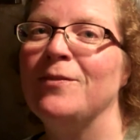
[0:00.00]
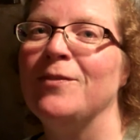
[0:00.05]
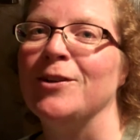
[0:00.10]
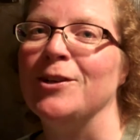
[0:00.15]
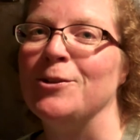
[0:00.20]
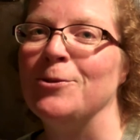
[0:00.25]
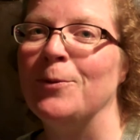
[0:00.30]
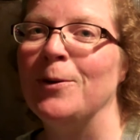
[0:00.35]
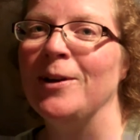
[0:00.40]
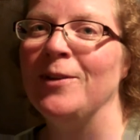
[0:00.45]
for
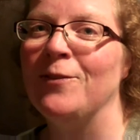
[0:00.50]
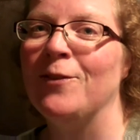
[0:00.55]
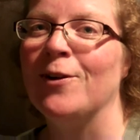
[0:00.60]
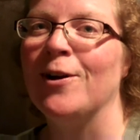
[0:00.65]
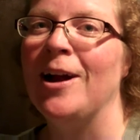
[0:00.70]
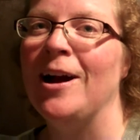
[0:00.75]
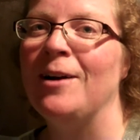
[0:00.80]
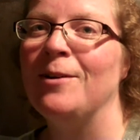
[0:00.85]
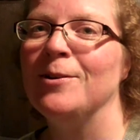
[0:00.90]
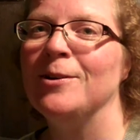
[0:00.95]
24
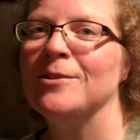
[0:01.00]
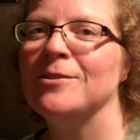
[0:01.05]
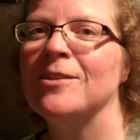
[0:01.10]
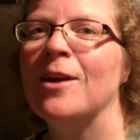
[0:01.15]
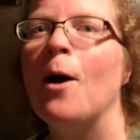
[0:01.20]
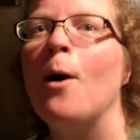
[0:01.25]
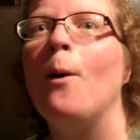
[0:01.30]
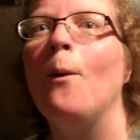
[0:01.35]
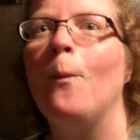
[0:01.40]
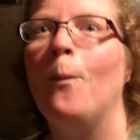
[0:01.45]

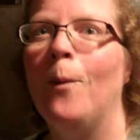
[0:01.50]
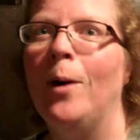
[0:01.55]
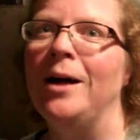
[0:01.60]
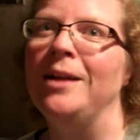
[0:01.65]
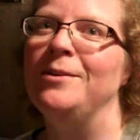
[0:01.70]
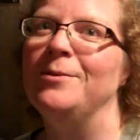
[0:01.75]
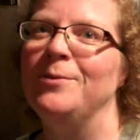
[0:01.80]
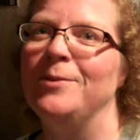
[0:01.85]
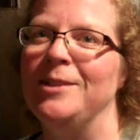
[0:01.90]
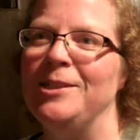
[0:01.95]
hours,
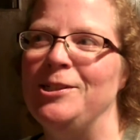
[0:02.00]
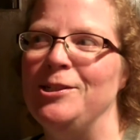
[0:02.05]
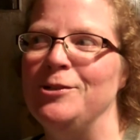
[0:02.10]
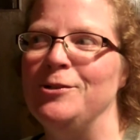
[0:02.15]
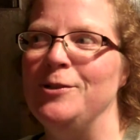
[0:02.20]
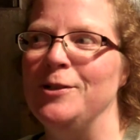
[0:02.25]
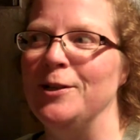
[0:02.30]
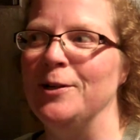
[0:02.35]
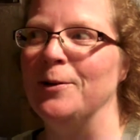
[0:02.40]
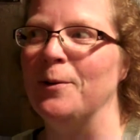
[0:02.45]
what would you
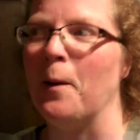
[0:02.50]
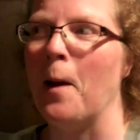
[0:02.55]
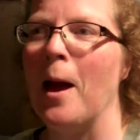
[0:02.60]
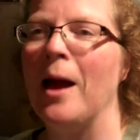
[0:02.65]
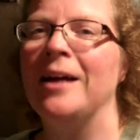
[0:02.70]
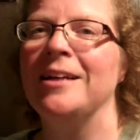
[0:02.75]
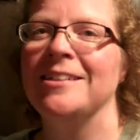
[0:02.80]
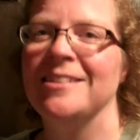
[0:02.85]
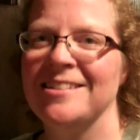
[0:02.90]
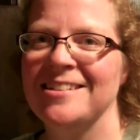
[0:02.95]
do?
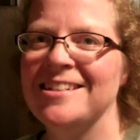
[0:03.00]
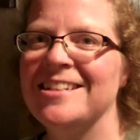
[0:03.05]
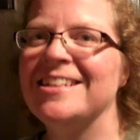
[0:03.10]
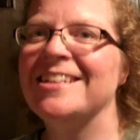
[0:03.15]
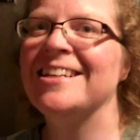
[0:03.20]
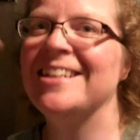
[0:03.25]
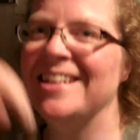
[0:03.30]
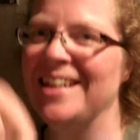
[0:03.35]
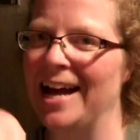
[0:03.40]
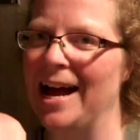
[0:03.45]

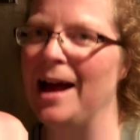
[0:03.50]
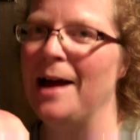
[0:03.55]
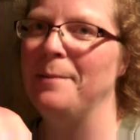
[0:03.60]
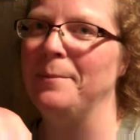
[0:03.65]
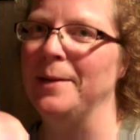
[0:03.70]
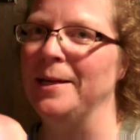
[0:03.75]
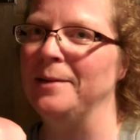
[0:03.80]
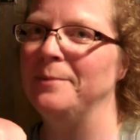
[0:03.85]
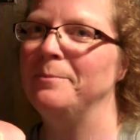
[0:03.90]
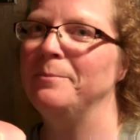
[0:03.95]

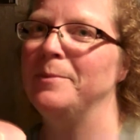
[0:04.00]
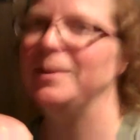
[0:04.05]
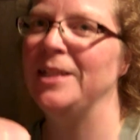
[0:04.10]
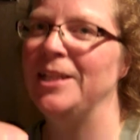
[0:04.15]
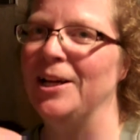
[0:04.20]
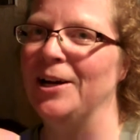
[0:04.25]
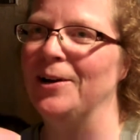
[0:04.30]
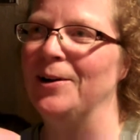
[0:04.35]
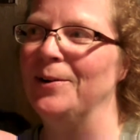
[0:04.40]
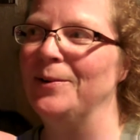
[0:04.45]
Comment
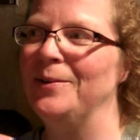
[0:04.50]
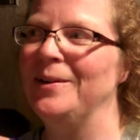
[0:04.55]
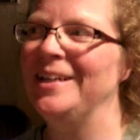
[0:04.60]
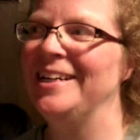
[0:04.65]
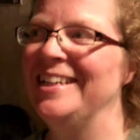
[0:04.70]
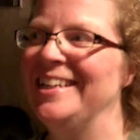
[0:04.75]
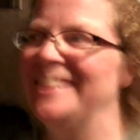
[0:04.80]
below.